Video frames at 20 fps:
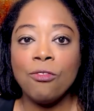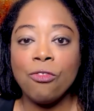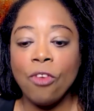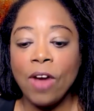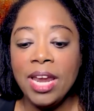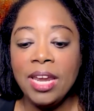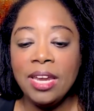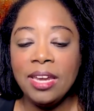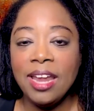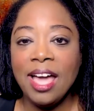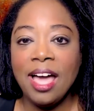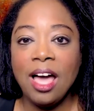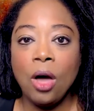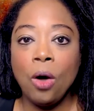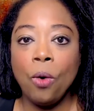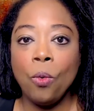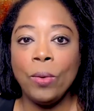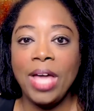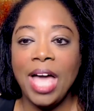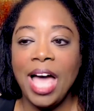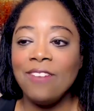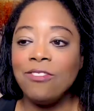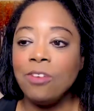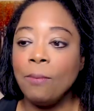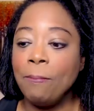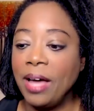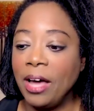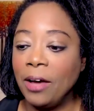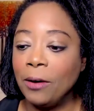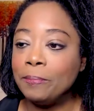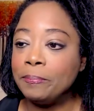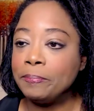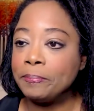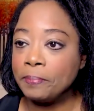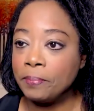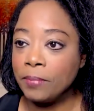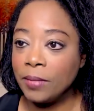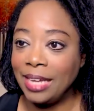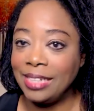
Uh, right now, we have about,